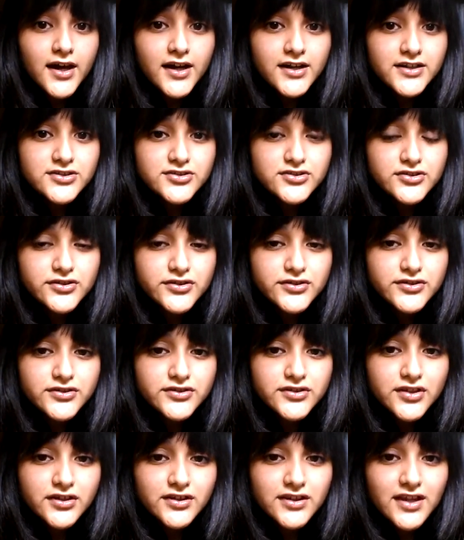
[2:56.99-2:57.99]
and does
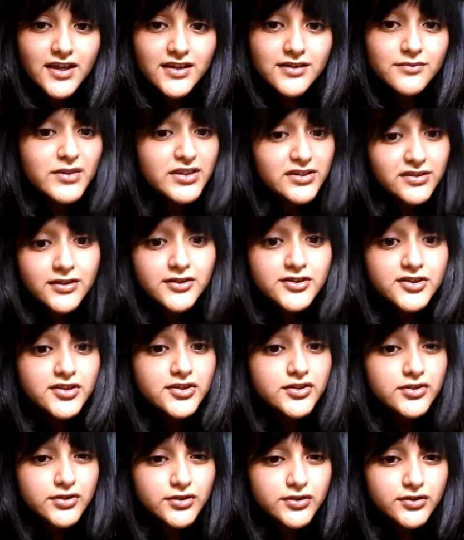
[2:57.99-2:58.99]
not get
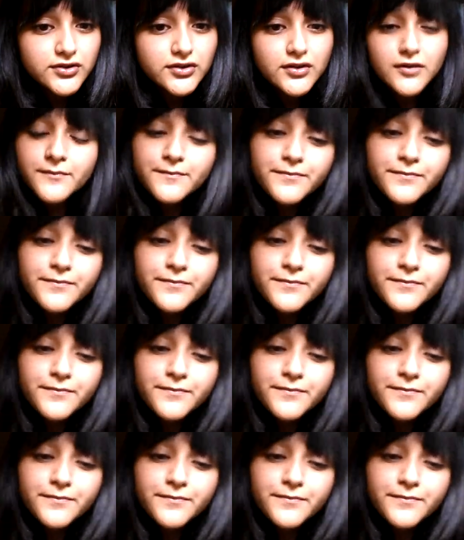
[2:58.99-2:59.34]
misunderstood